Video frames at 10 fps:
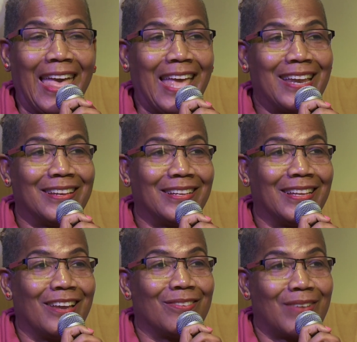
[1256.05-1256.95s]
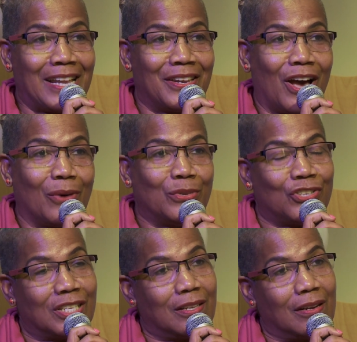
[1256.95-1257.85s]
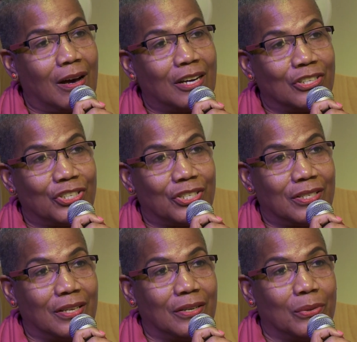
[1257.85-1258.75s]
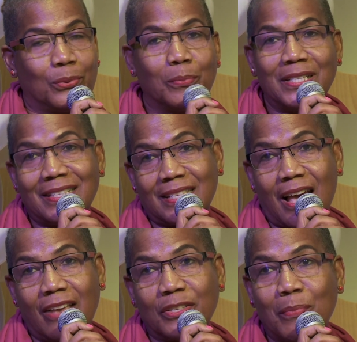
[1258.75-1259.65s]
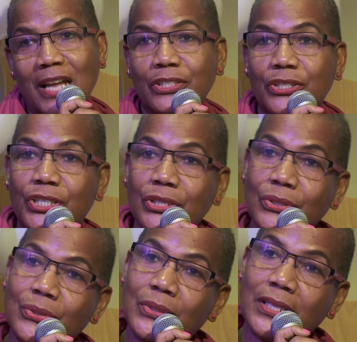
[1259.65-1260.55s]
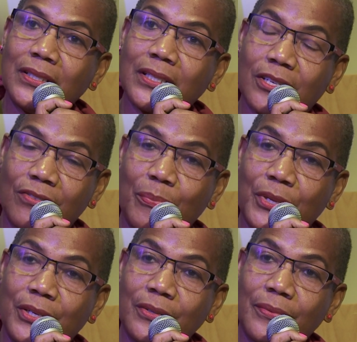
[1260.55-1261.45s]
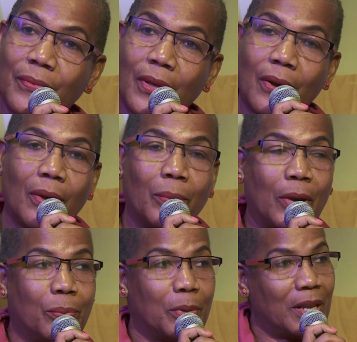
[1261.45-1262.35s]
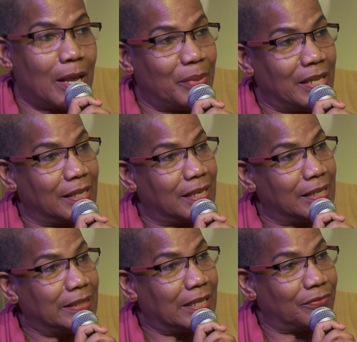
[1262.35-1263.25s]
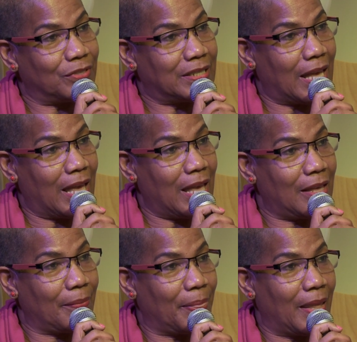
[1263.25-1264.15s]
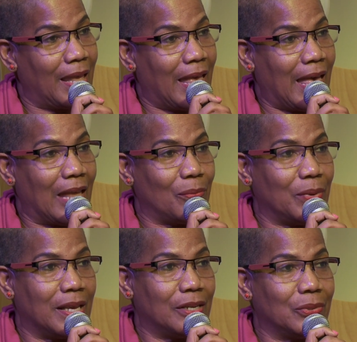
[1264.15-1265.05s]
And right now we just launched the Women's Lives Matter 2 in the Caribbean, where women are being killed every day. And we are